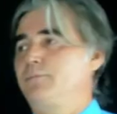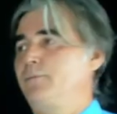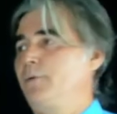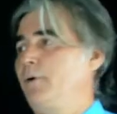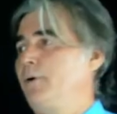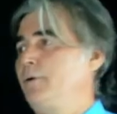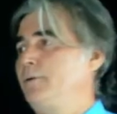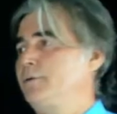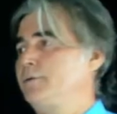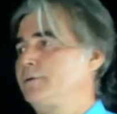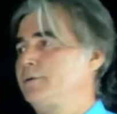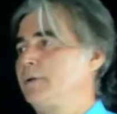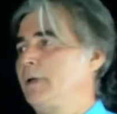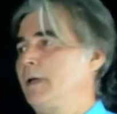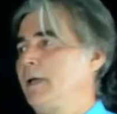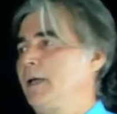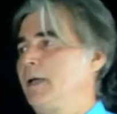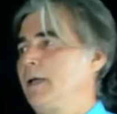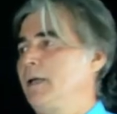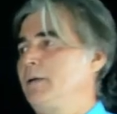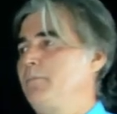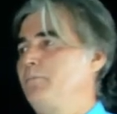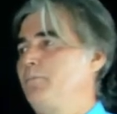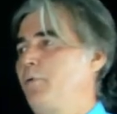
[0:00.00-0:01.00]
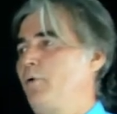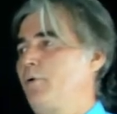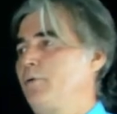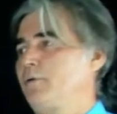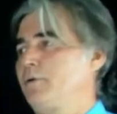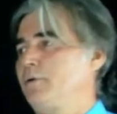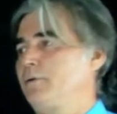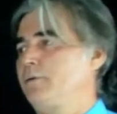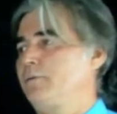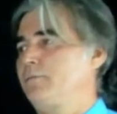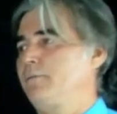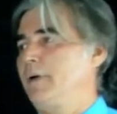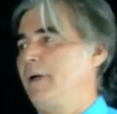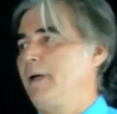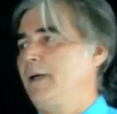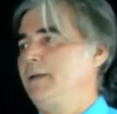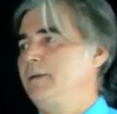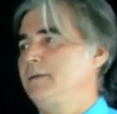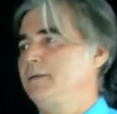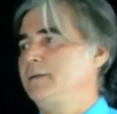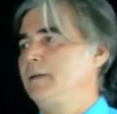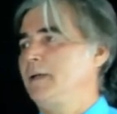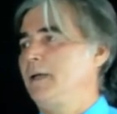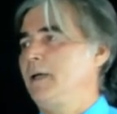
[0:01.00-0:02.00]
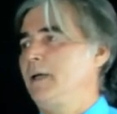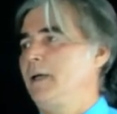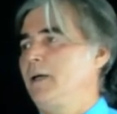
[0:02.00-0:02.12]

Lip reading: First important phase,